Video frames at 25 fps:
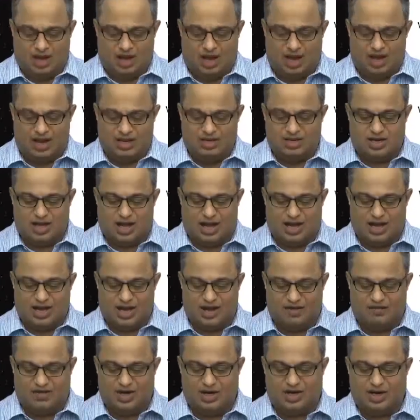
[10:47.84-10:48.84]
And I
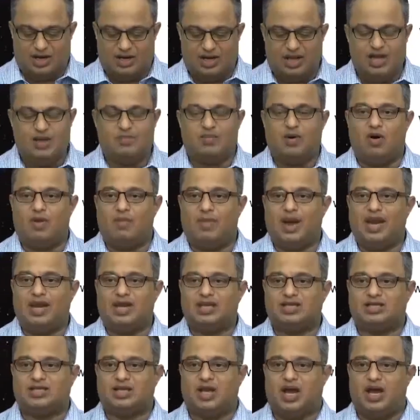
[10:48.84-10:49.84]
have written e power
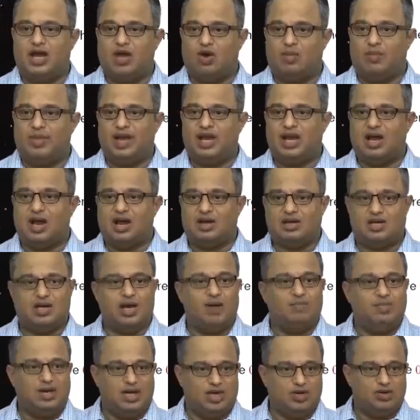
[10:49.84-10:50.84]
minus I omega
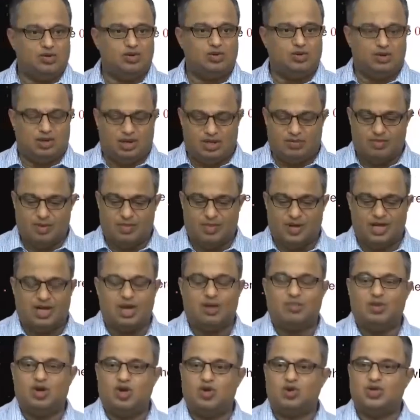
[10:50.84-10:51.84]
w, remember
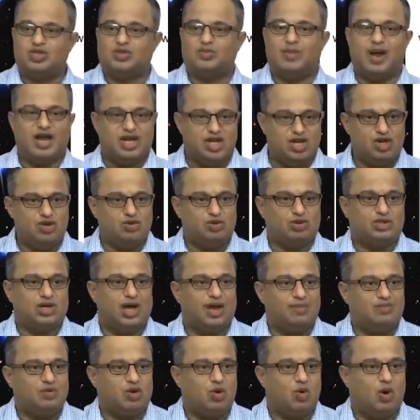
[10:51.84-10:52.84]
w is my new
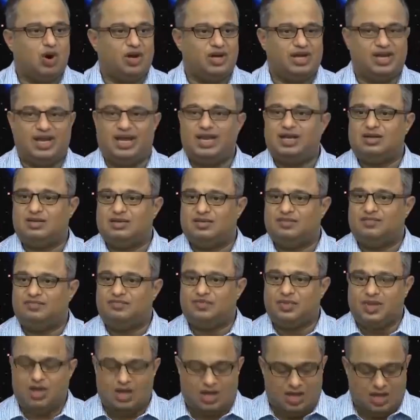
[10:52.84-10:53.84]
time coordinate,
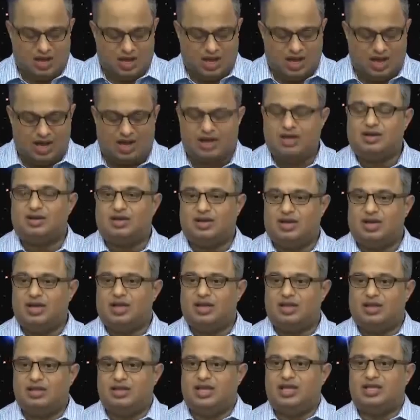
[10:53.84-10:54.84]
and
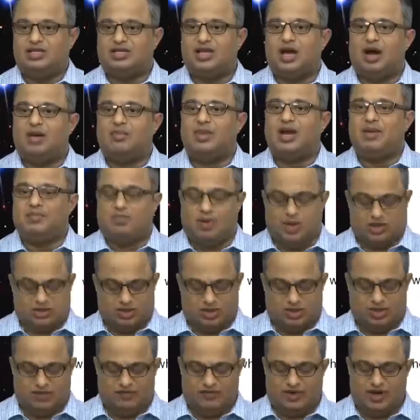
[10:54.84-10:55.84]
these are my
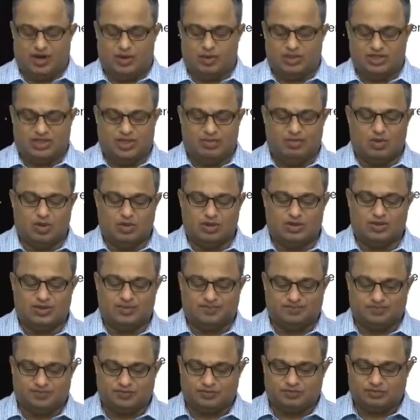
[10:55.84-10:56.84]
positive frequency modes.
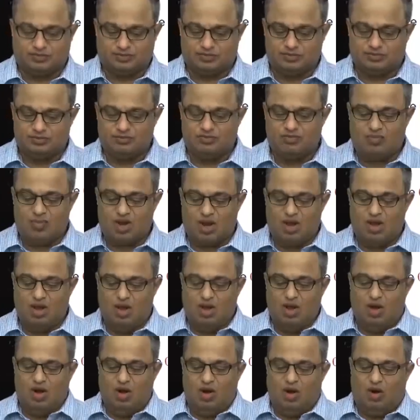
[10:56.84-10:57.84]

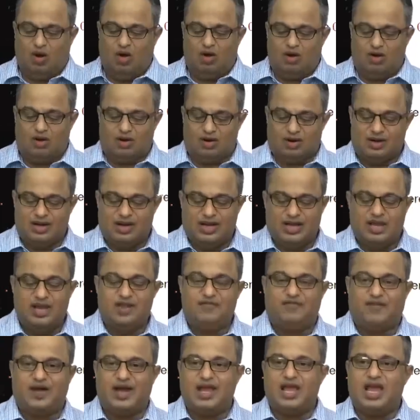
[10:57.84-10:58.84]
Or
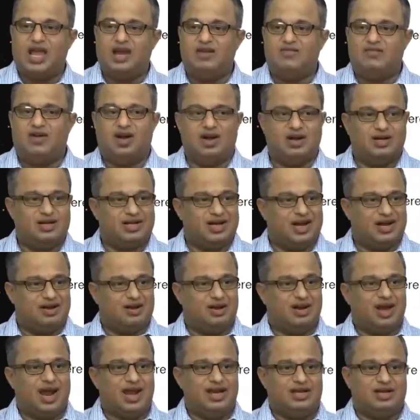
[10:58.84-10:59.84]
if I invert
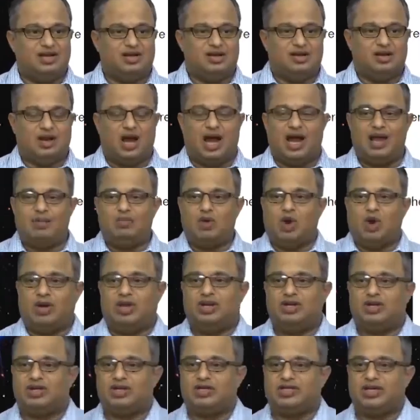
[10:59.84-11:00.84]
and write it, I am
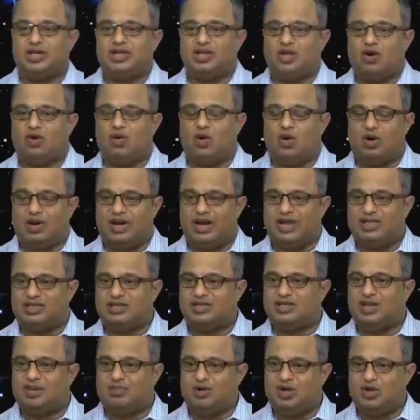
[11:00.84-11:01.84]
interested in the
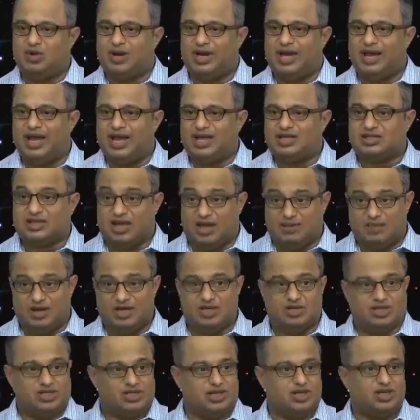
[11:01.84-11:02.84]
coordinates w and s, I am
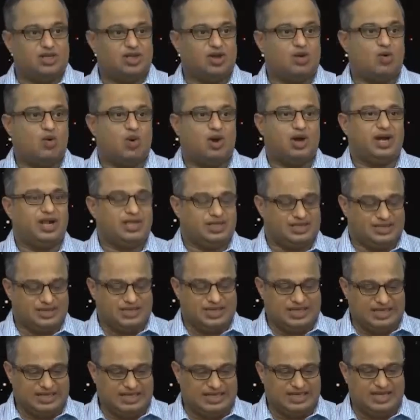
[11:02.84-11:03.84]
interested in the coordinates
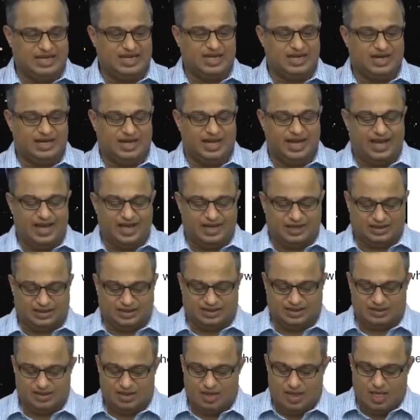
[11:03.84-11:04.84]
t and
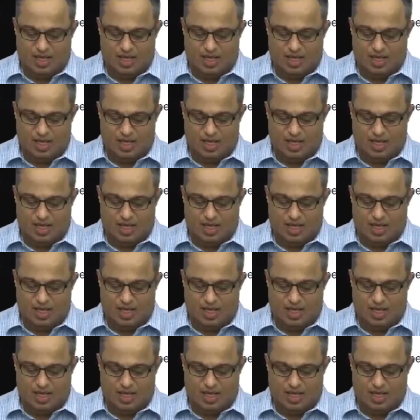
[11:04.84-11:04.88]
x,